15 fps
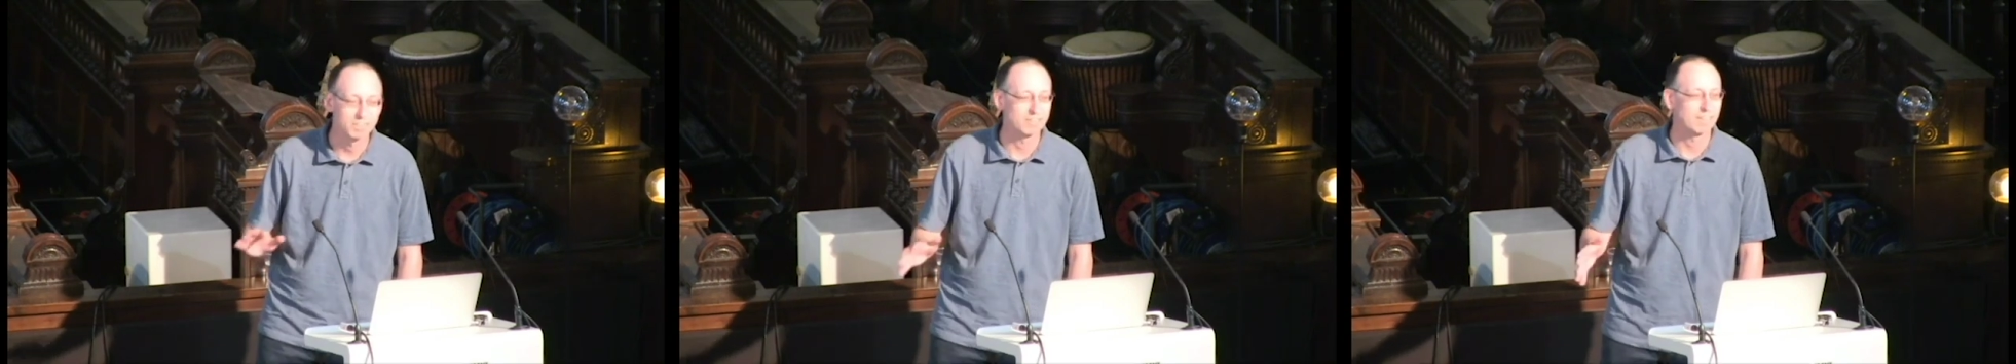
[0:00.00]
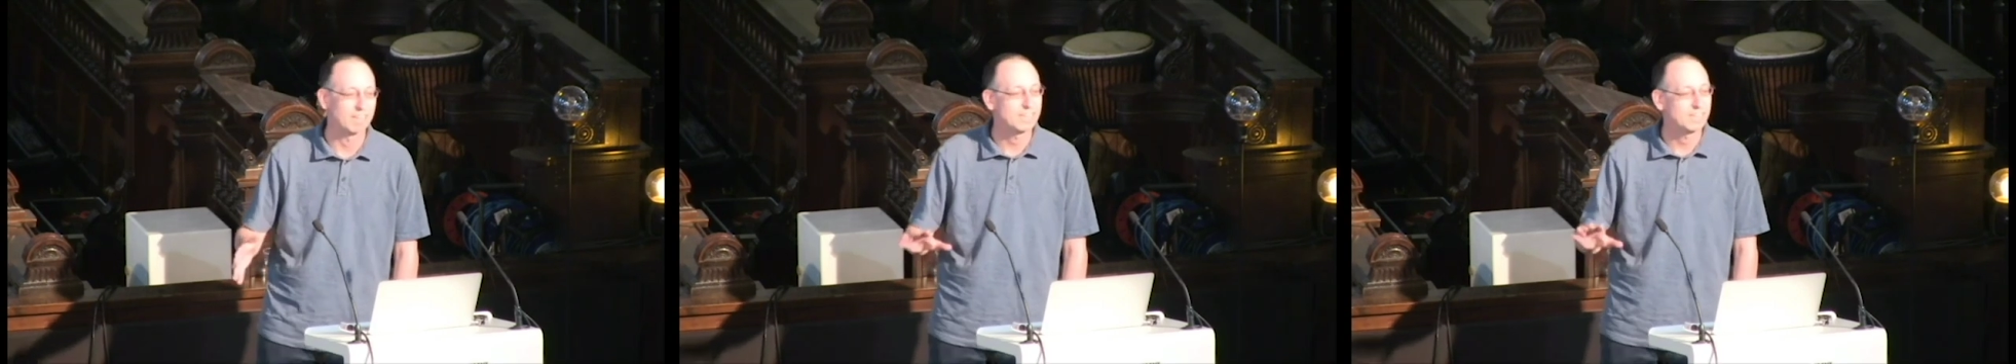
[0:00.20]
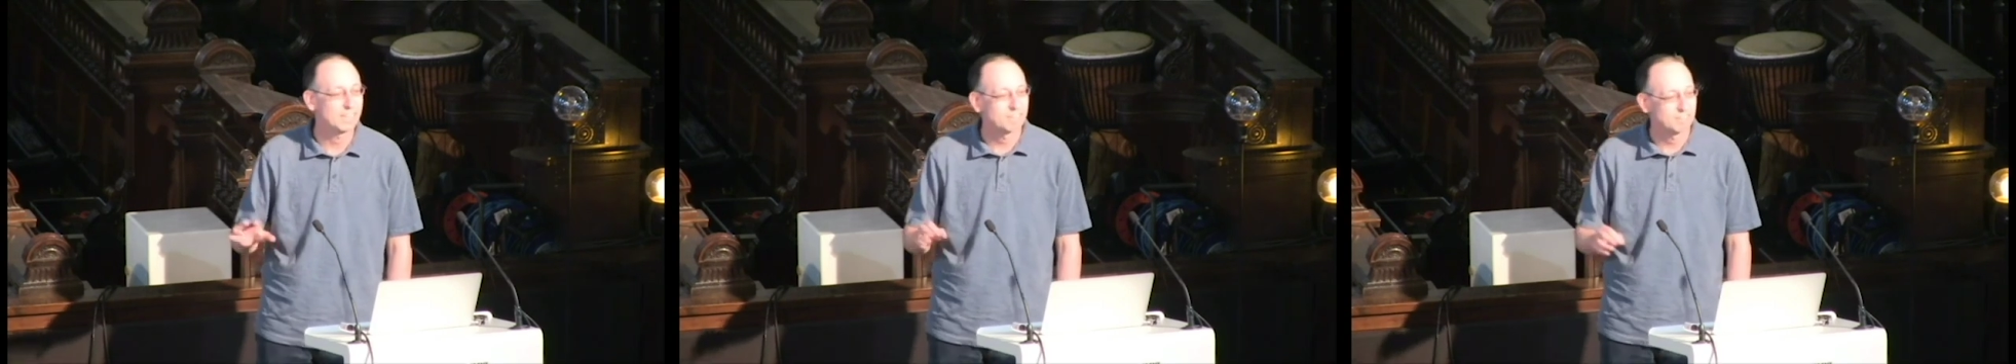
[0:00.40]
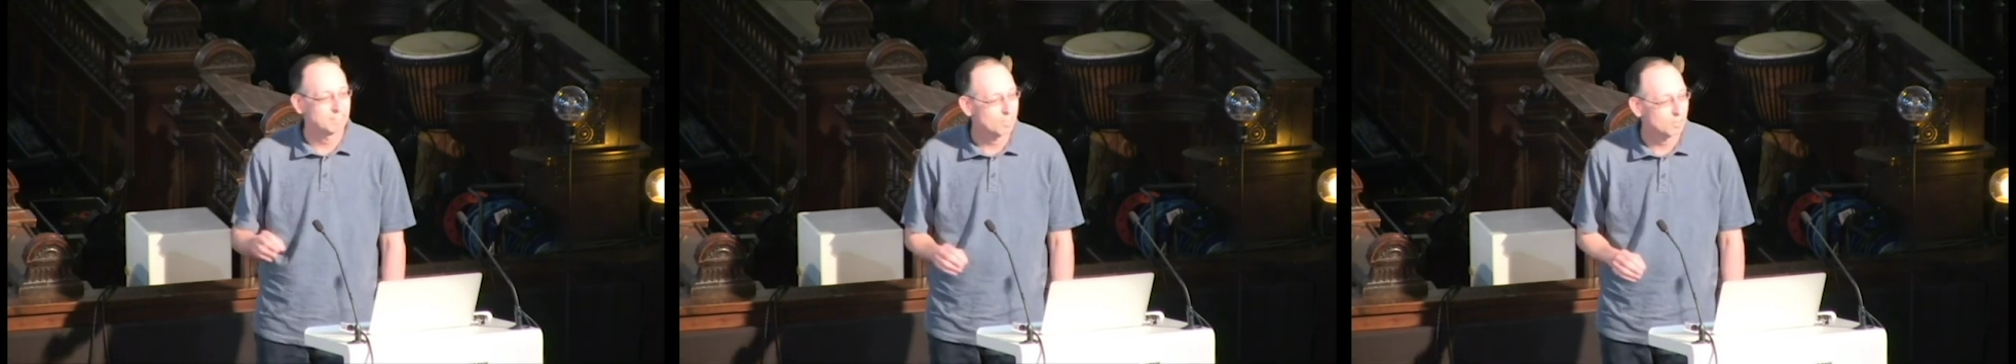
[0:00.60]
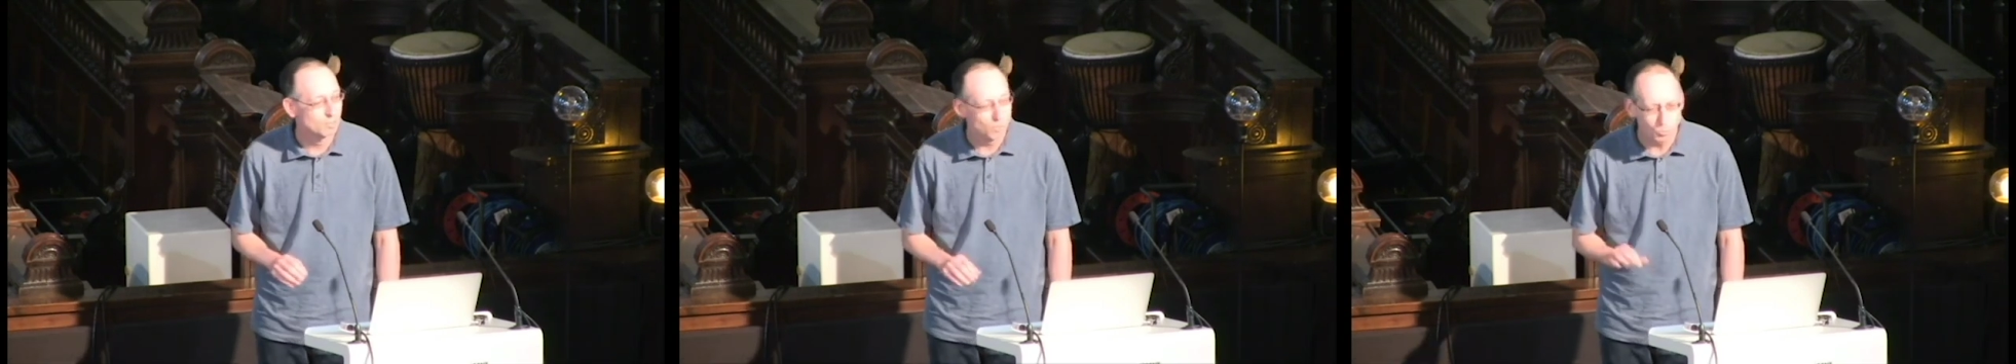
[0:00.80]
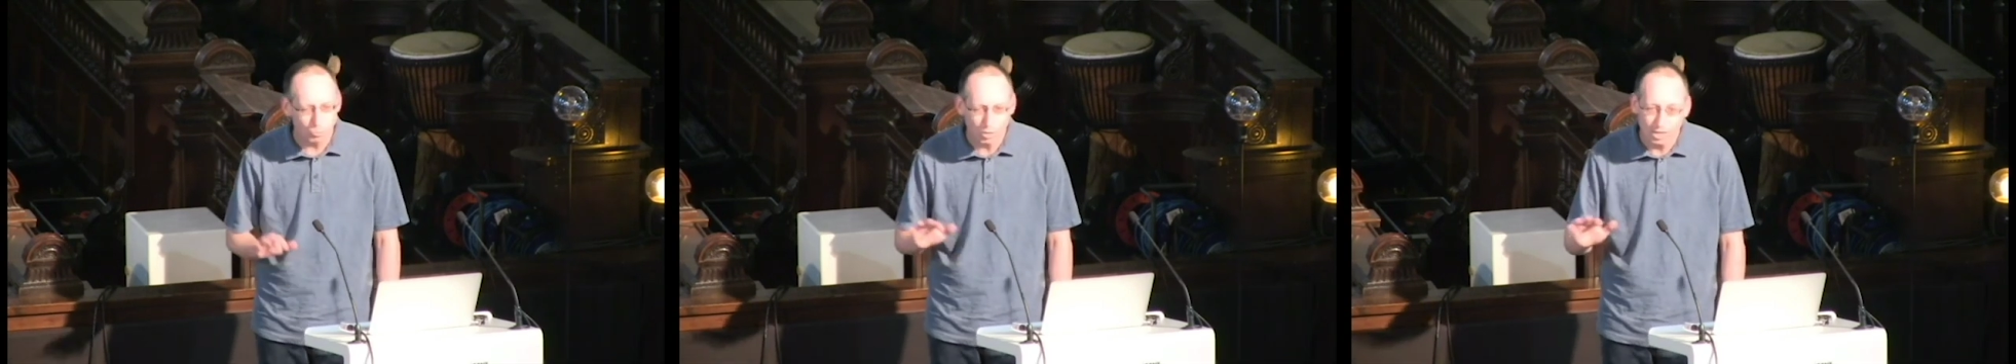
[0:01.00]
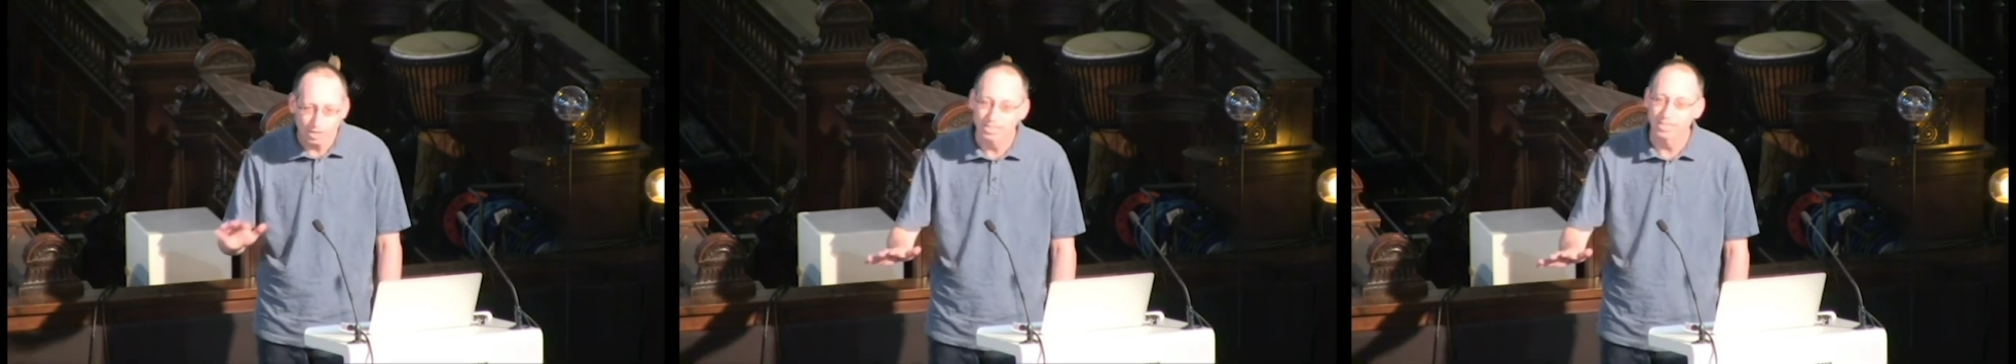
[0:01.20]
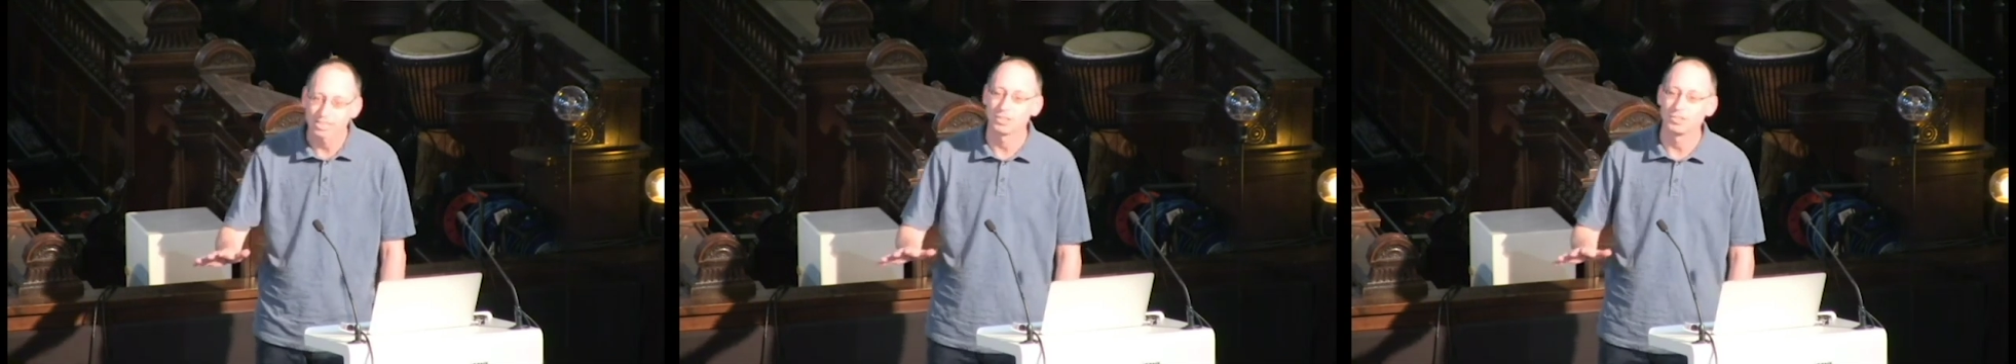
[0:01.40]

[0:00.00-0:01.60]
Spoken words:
8 years ago, a while ago.